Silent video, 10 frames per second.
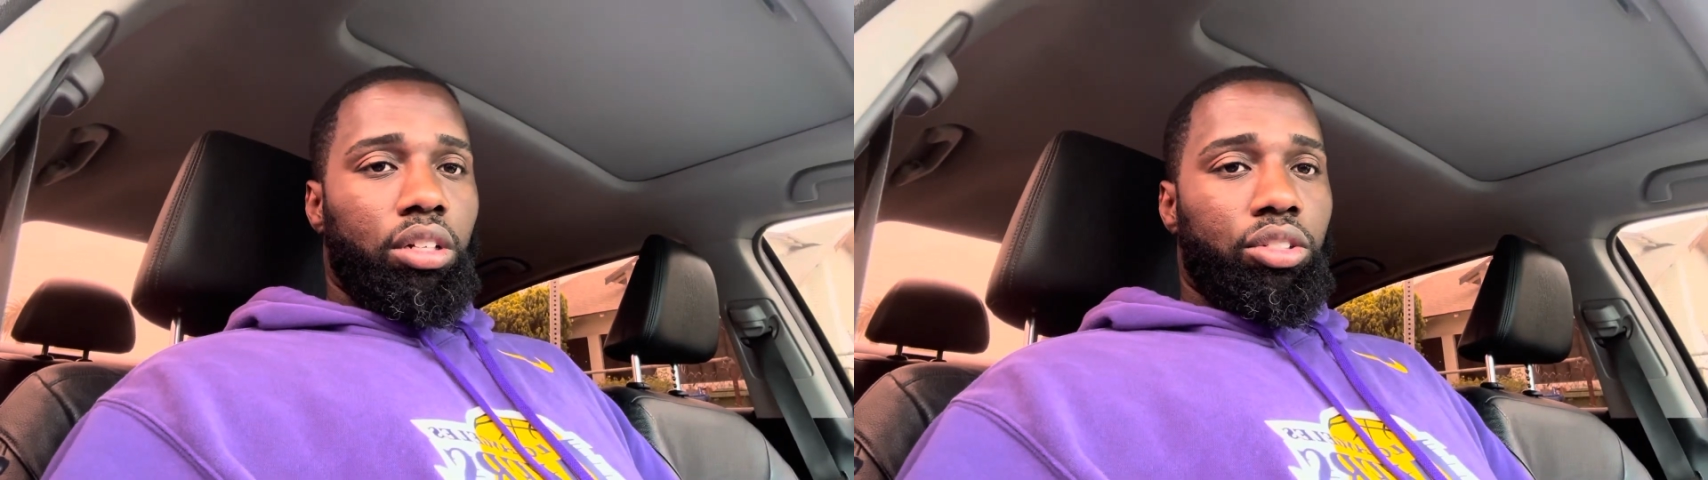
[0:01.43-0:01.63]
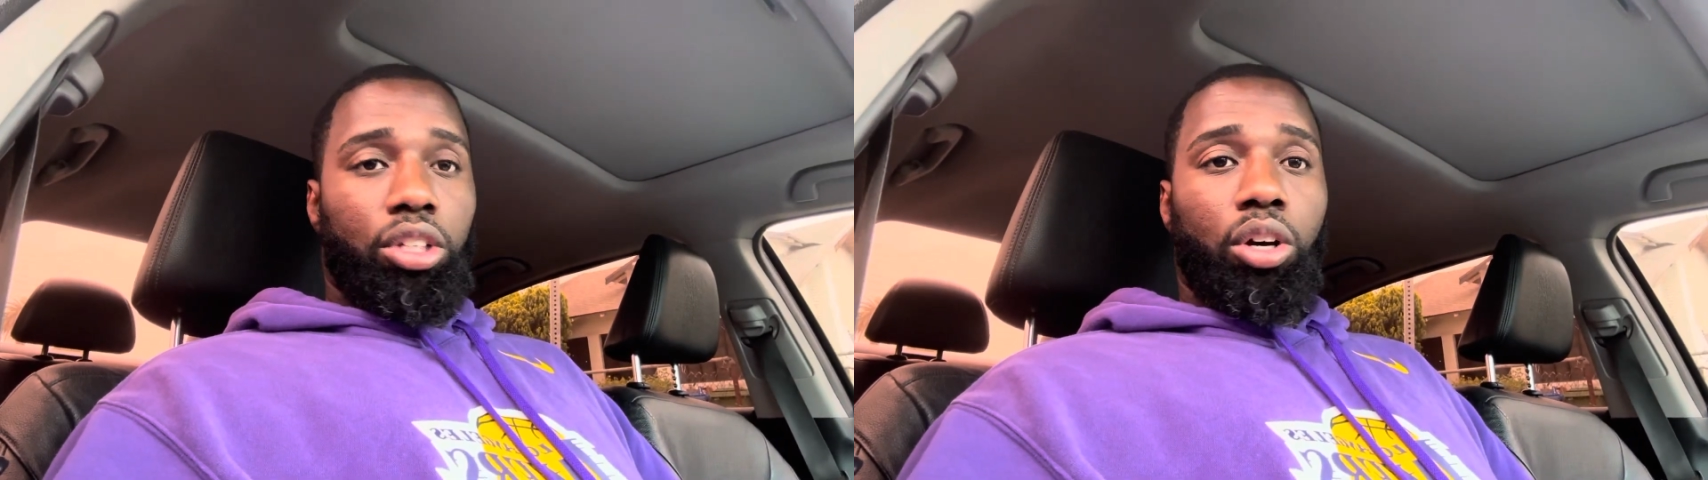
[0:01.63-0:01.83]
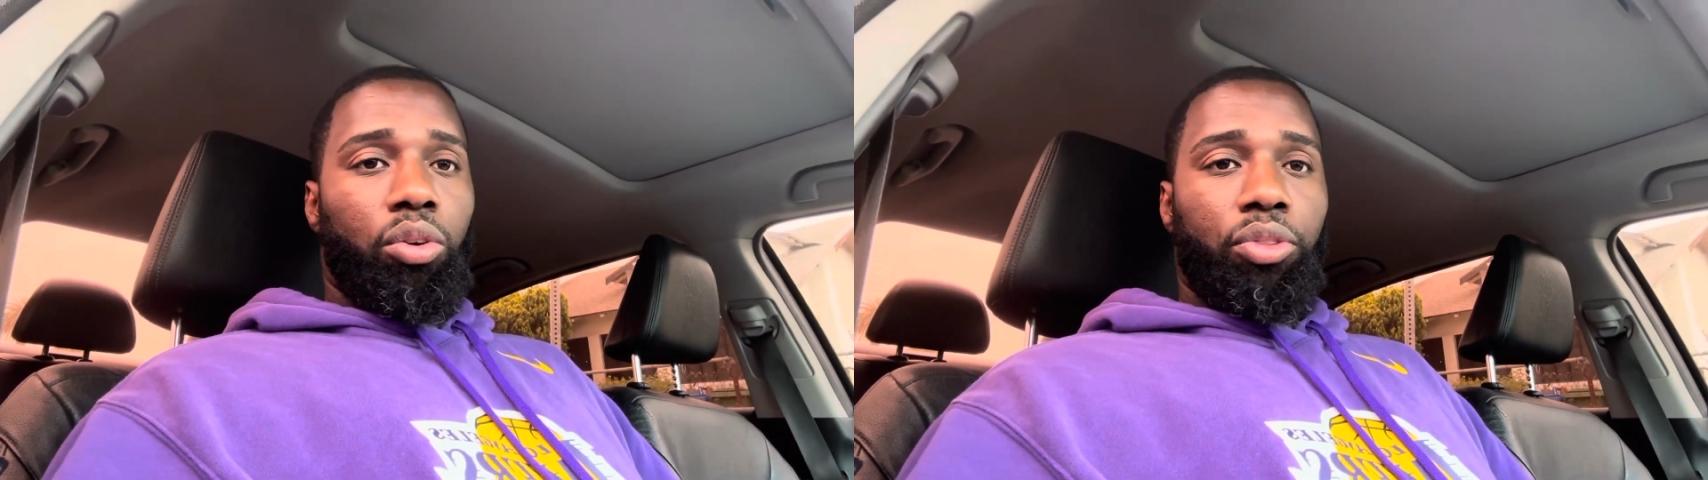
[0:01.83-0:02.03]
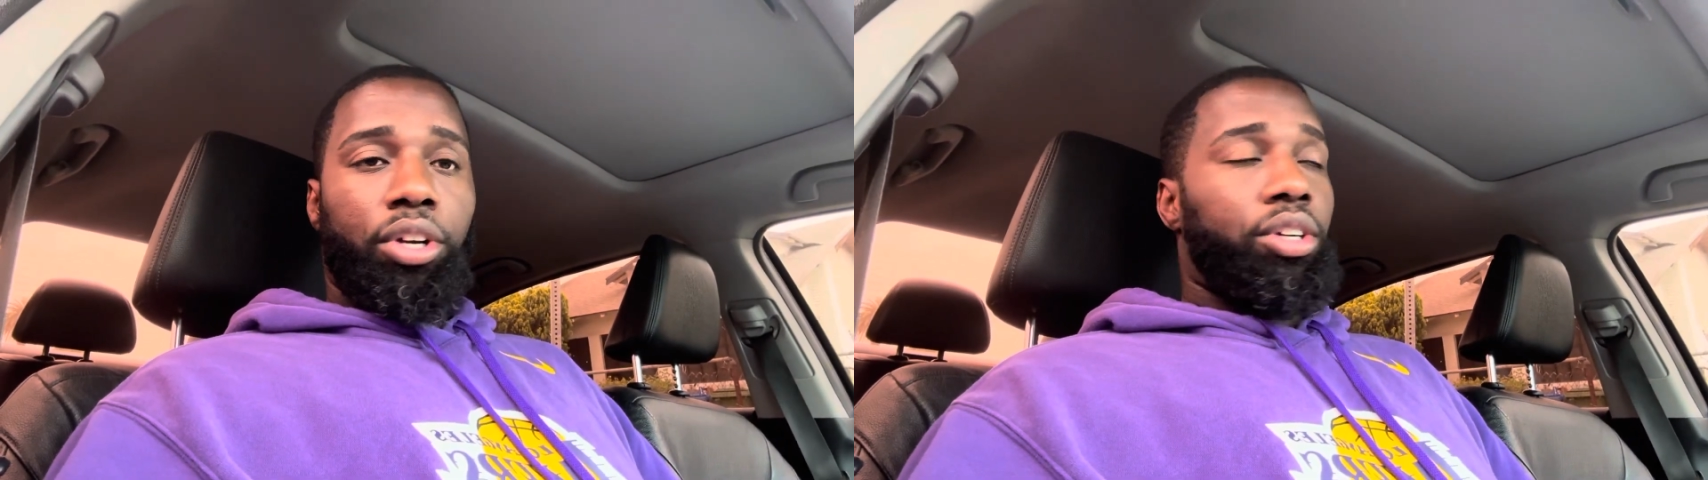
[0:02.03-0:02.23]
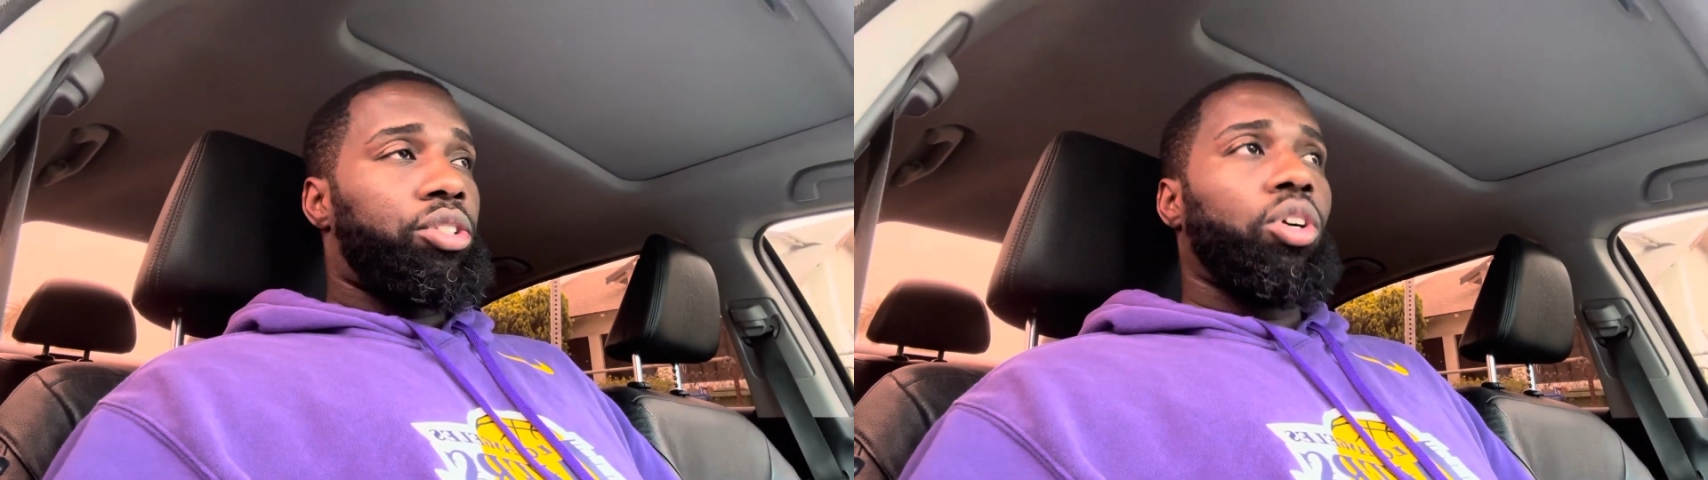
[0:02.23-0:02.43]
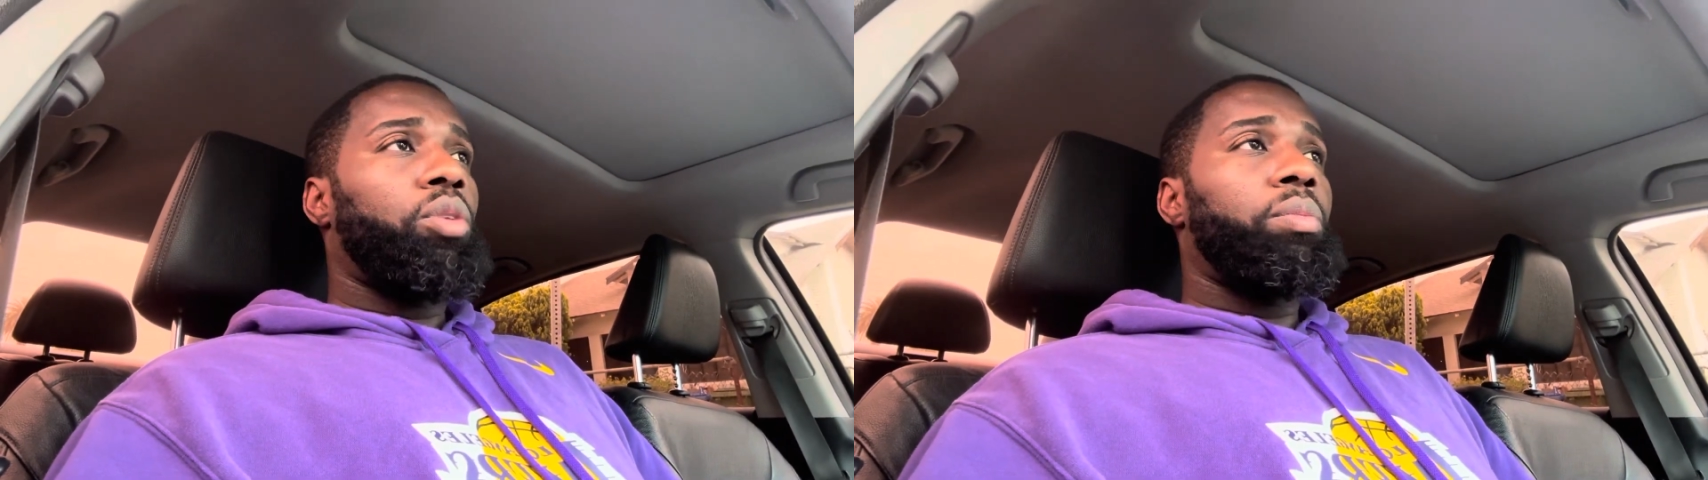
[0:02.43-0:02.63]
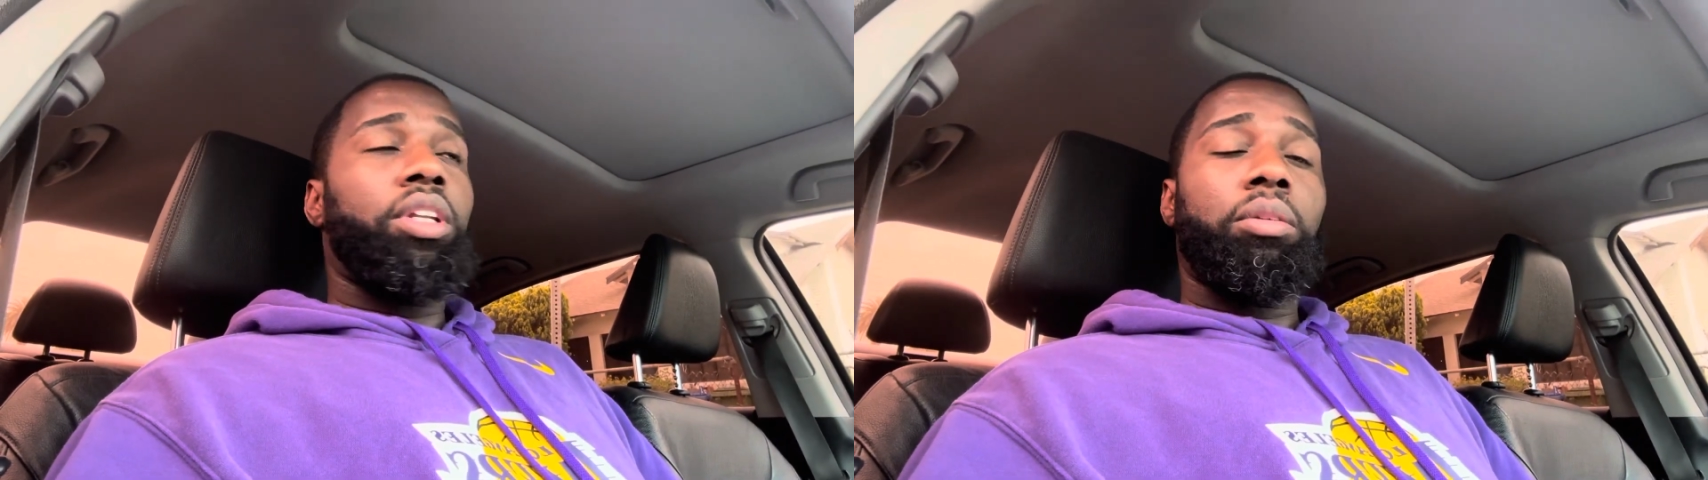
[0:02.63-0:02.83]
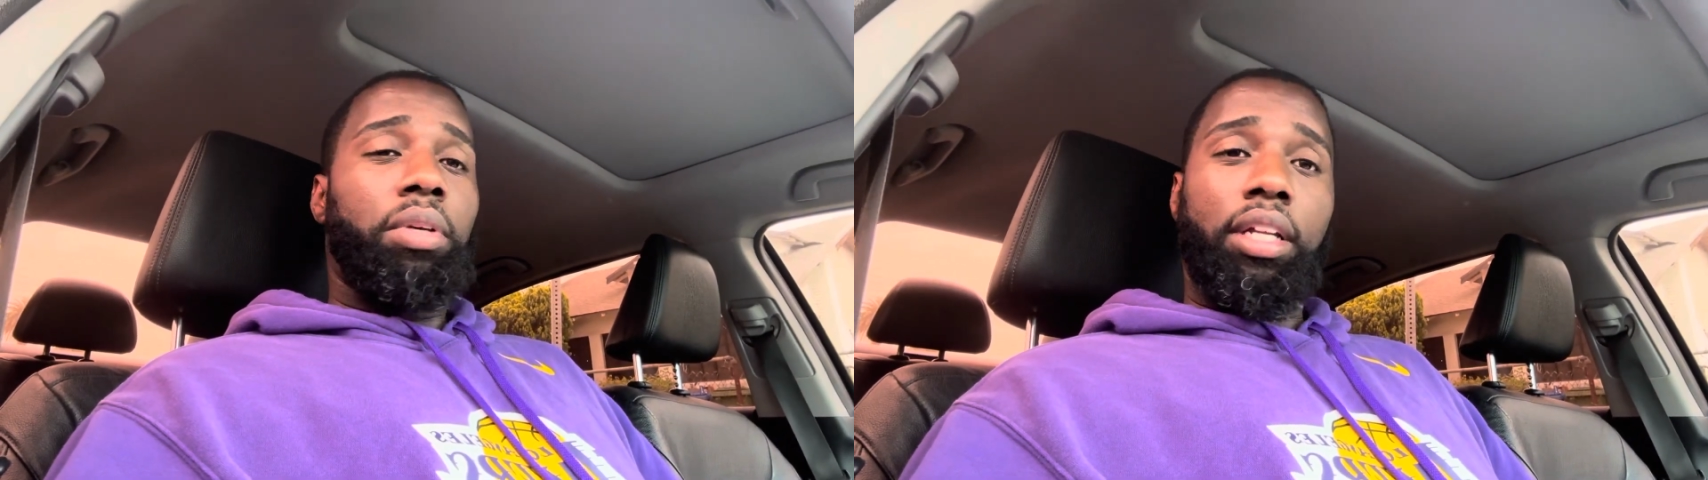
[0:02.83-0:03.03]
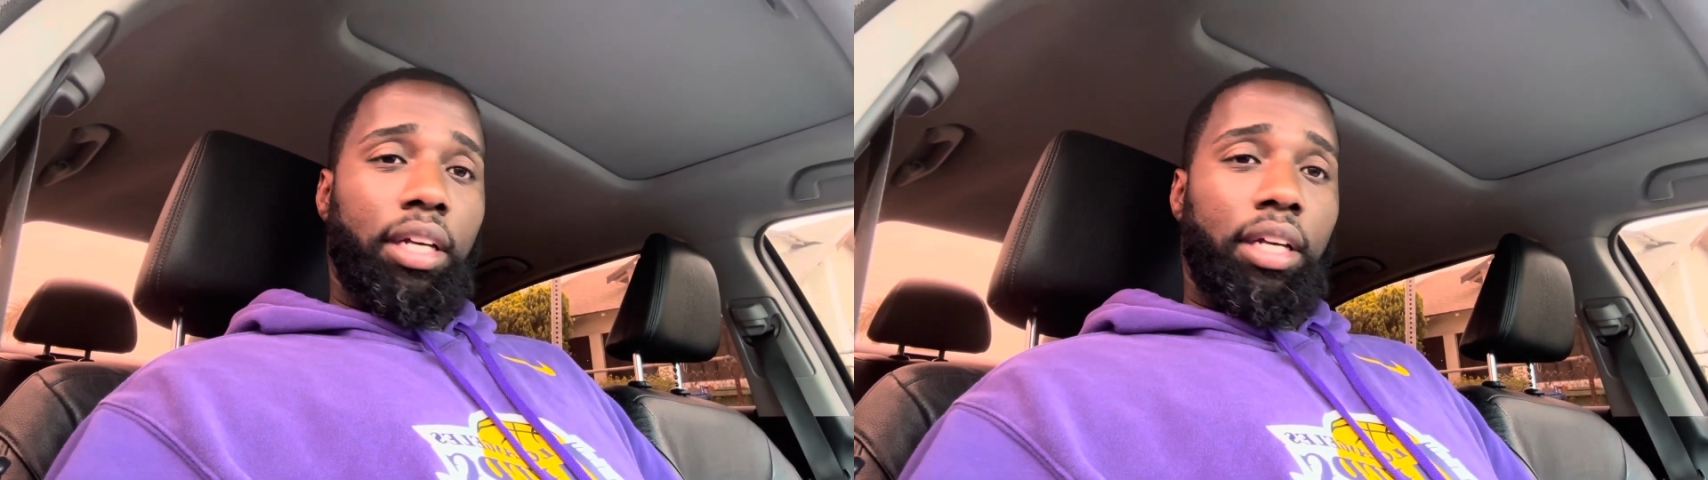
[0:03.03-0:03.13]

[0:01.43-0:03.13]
So there are so many men